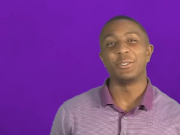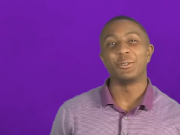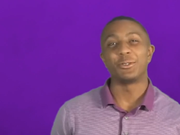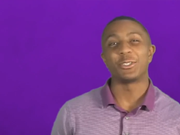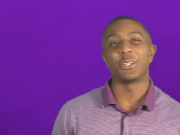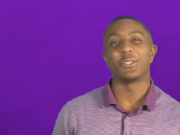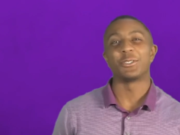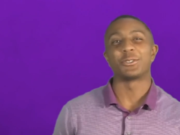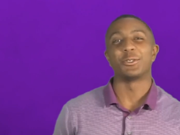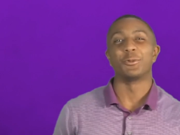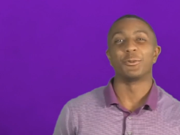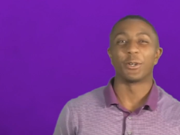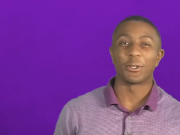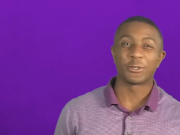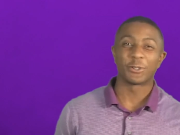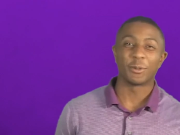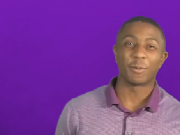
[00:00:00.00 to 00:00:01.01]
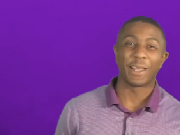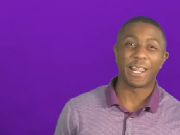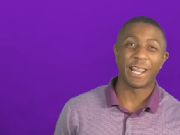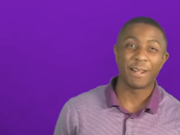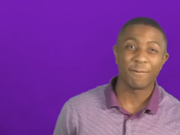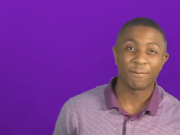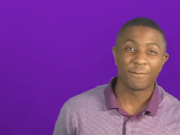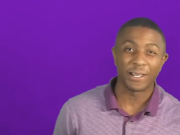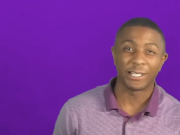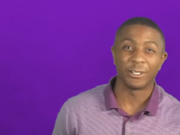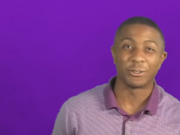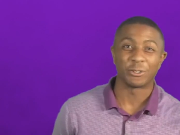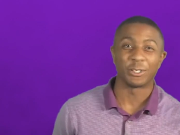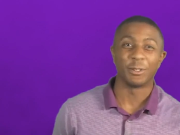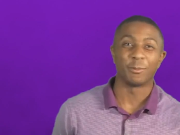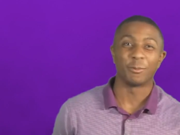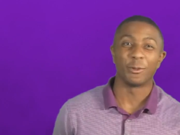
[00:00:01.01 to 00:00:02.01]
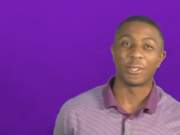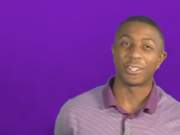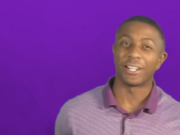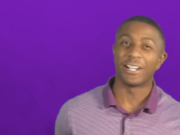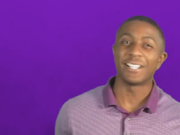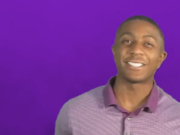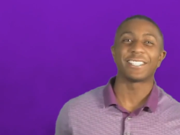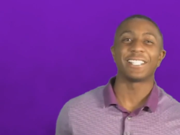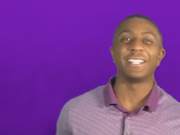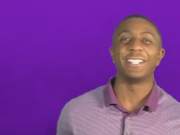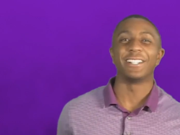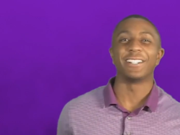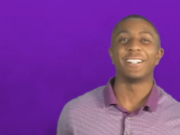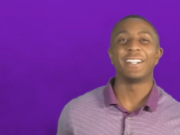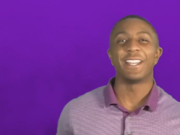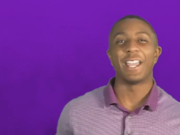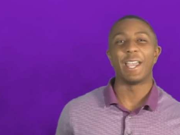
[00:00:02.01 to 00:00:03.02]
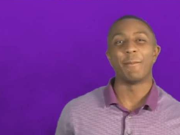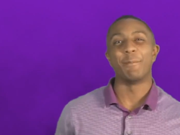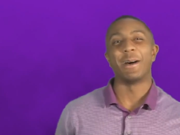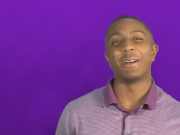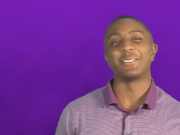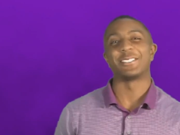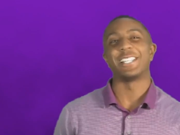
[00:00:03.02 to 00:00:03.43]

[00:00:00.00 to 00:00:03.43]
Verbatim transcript: you chose to worship and fellowship with us here at Mount